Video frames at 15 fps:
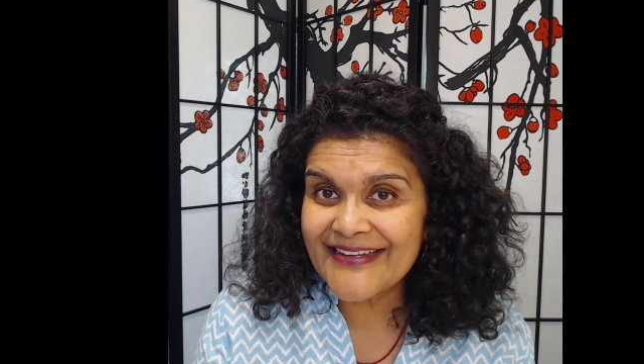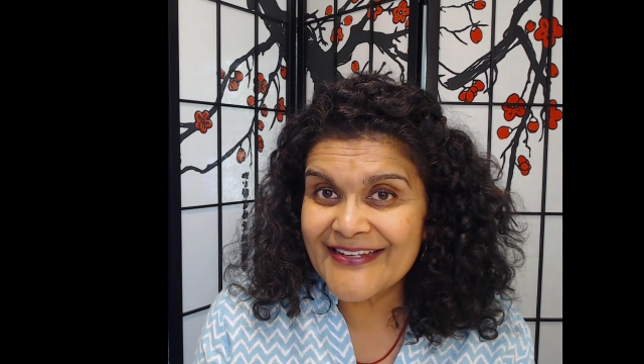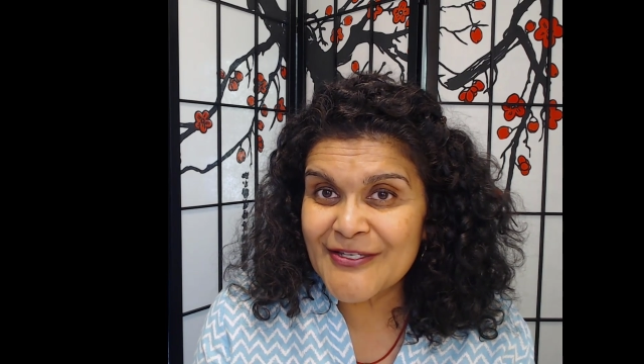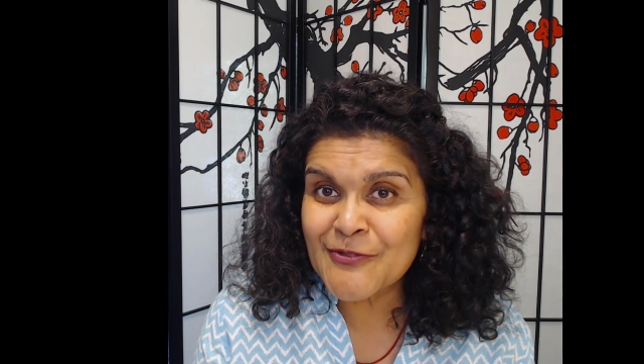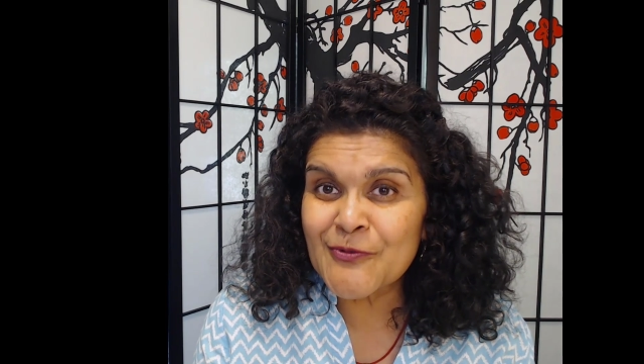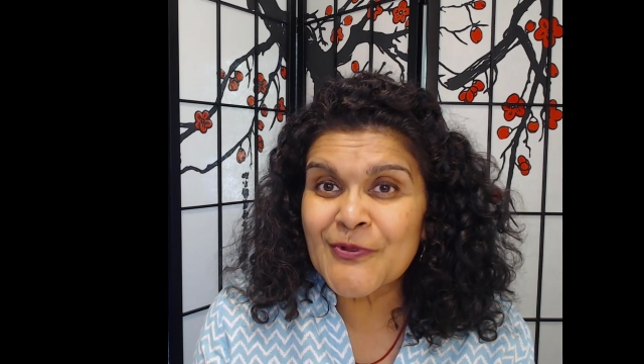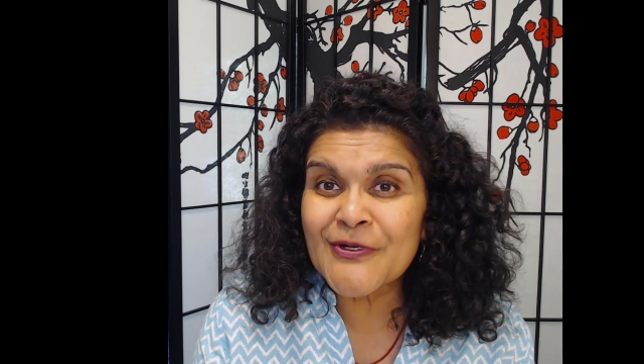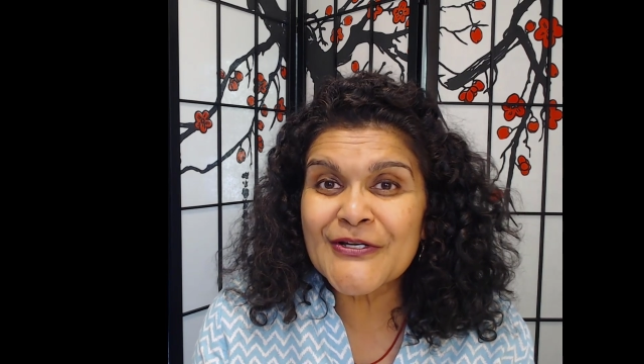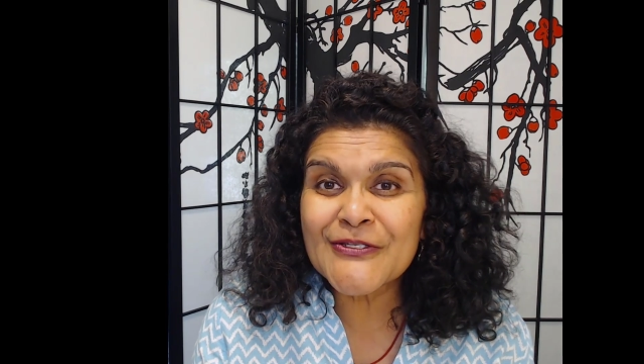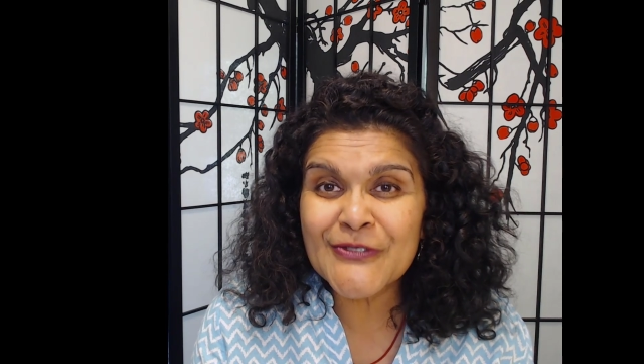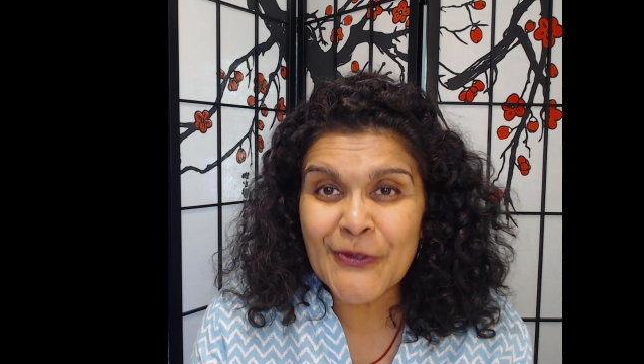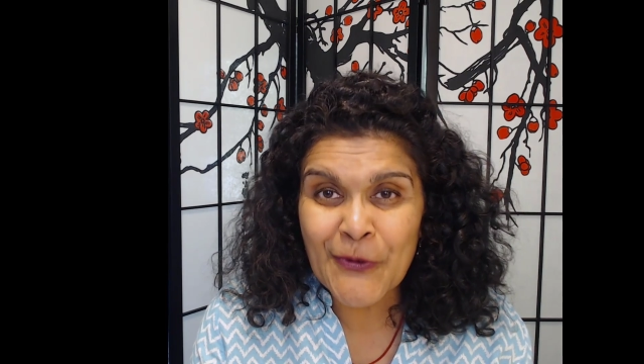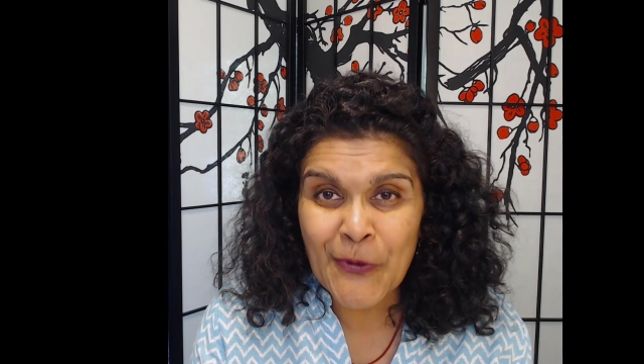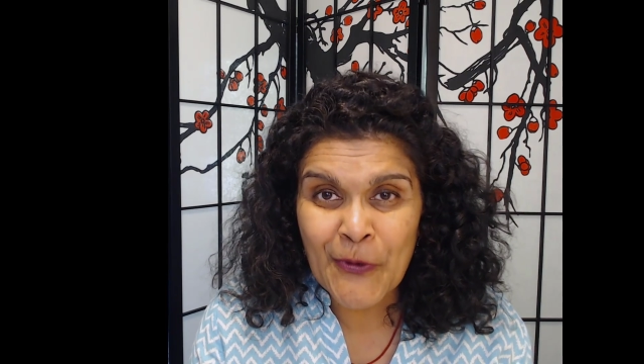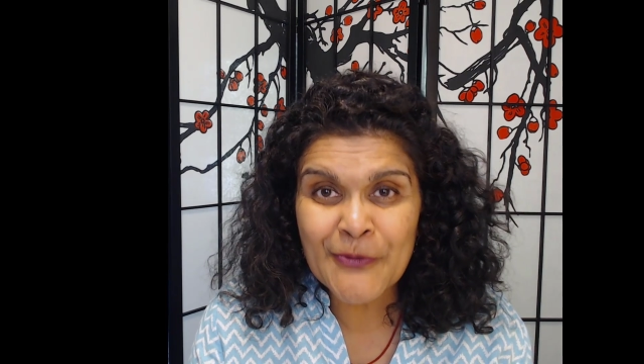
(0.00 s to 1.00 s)
towards
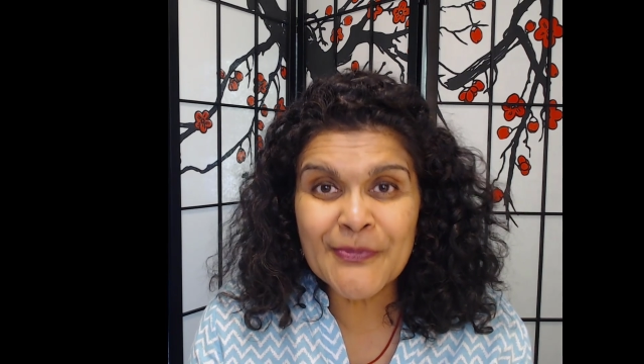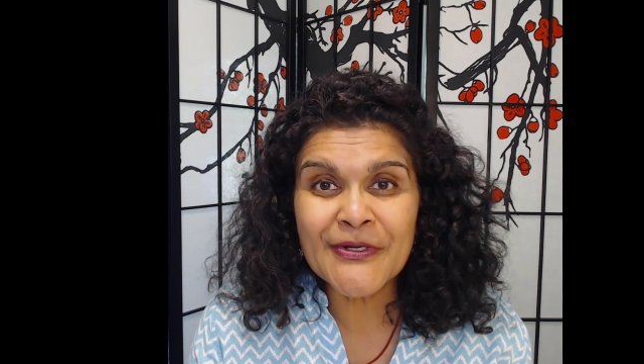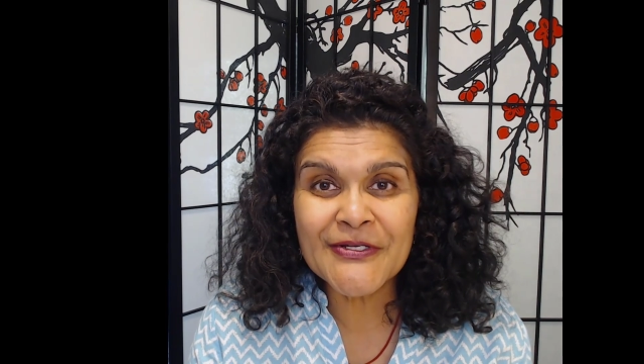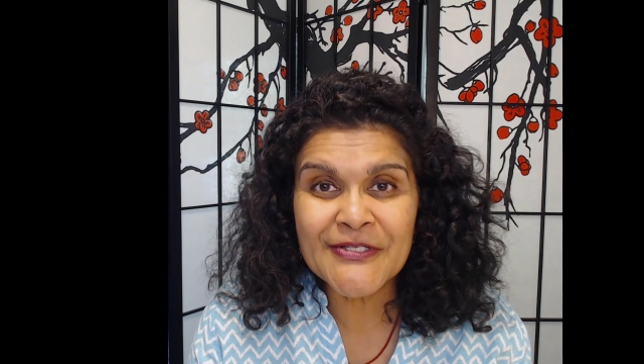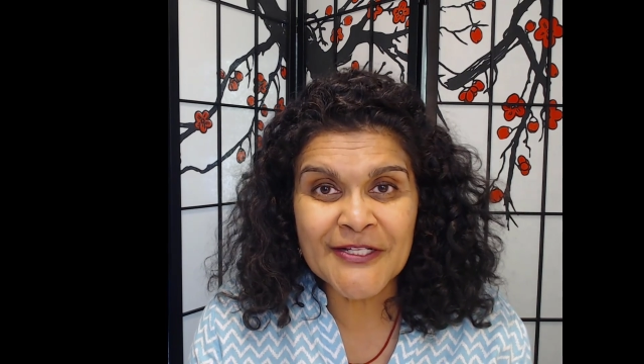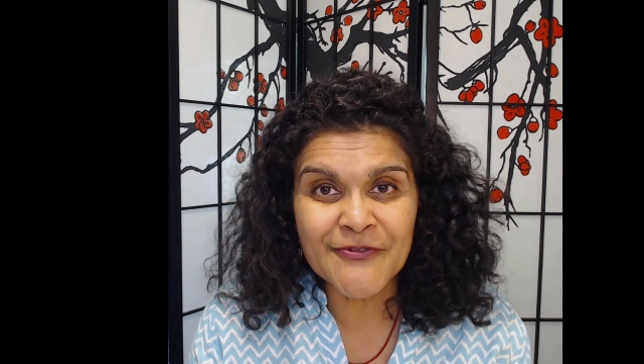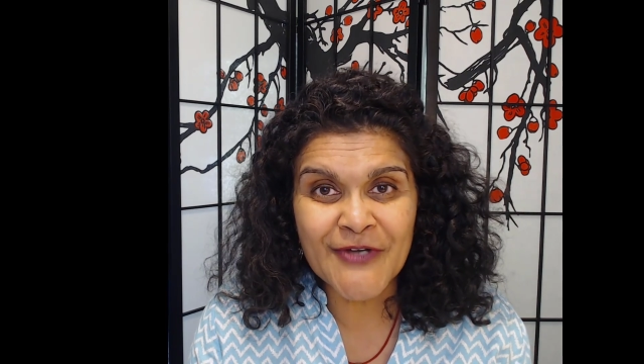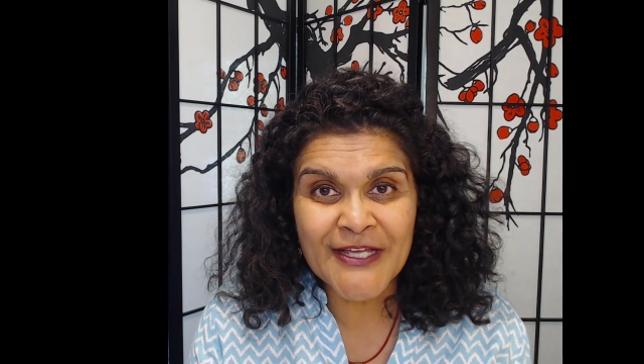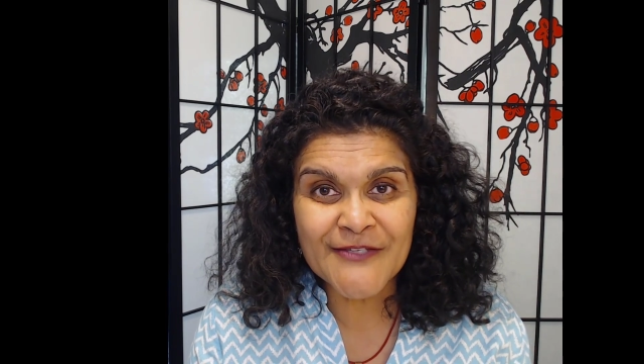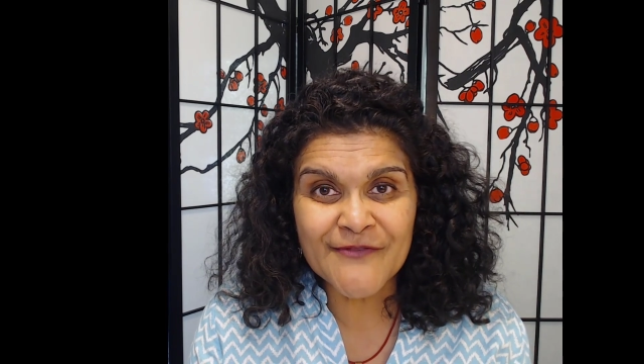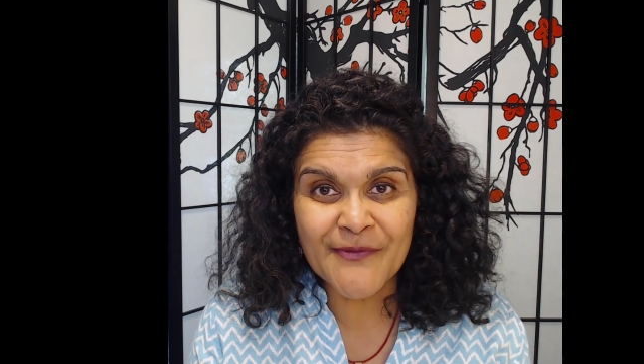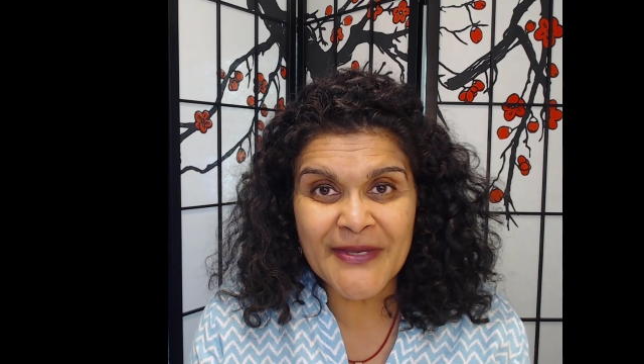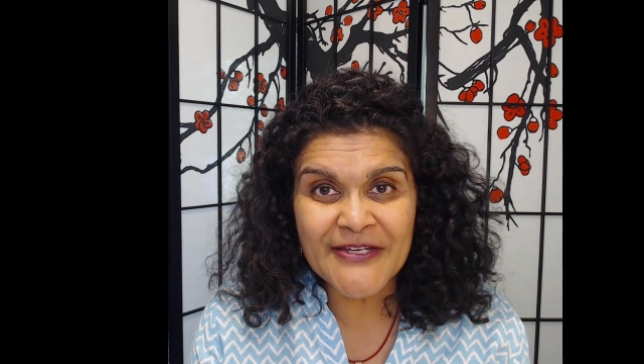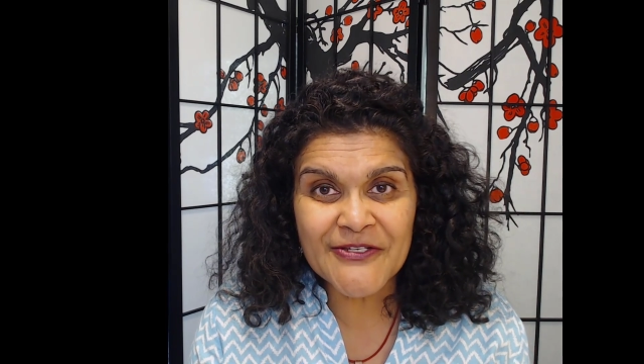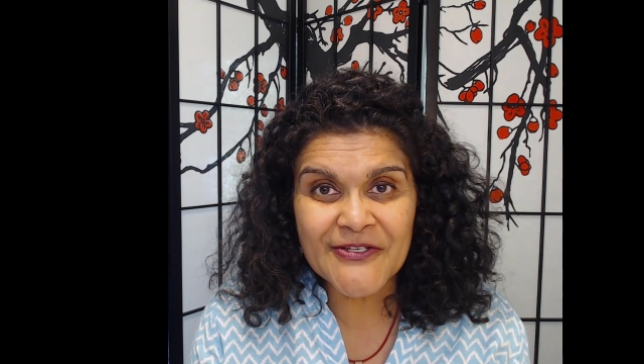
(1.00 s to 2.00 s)
your own personal
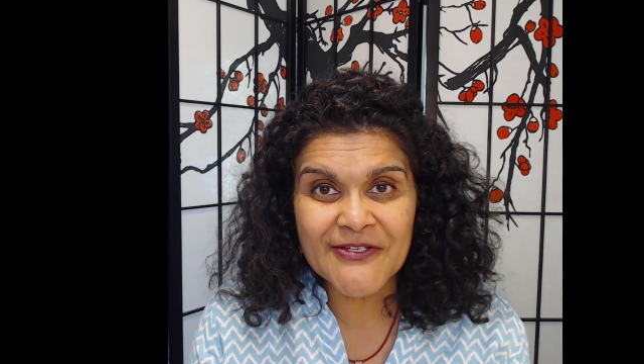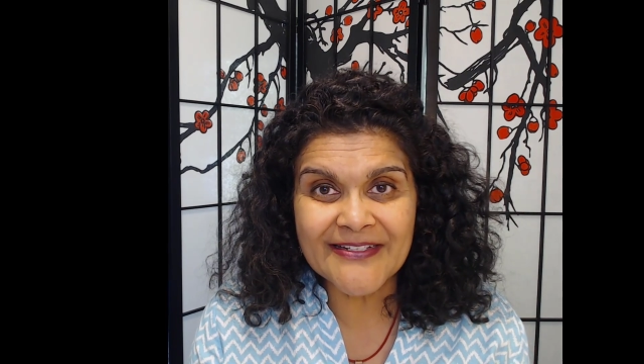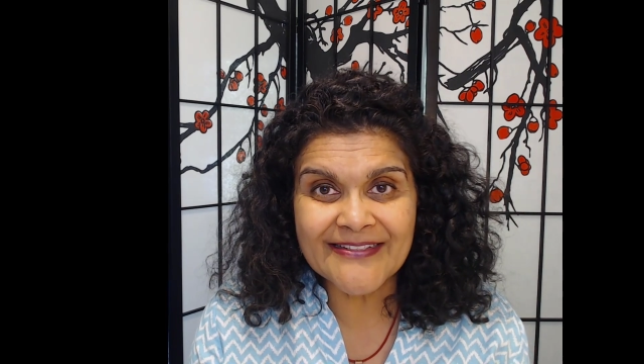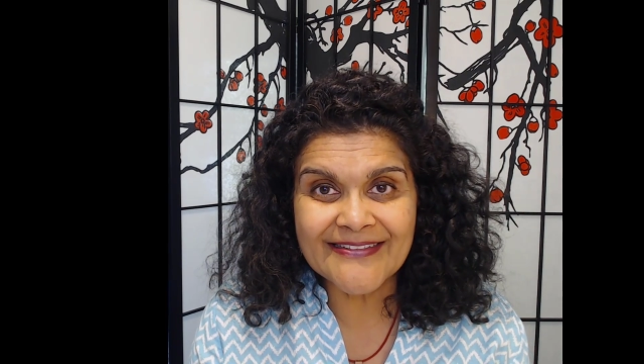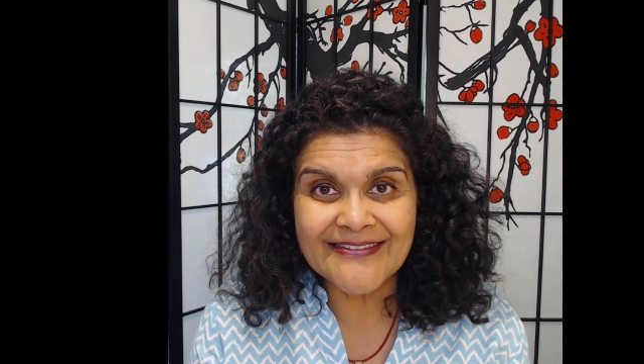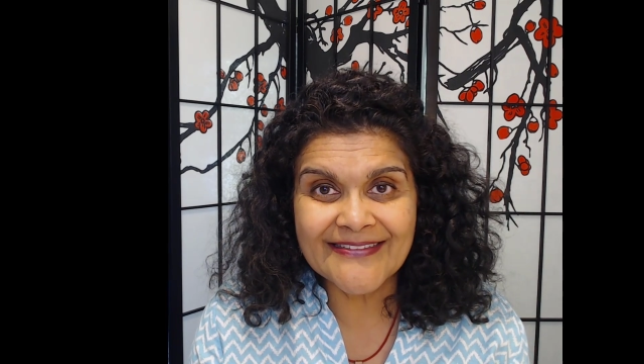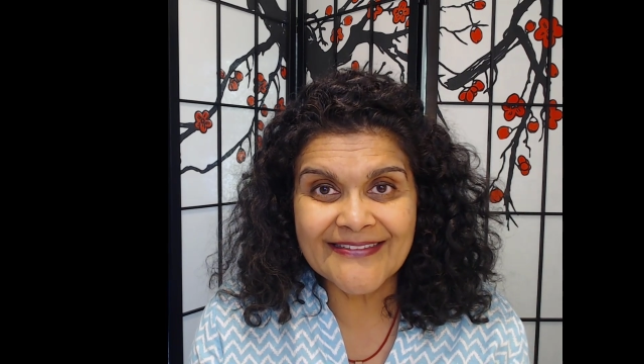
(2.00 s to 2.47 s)
transformation.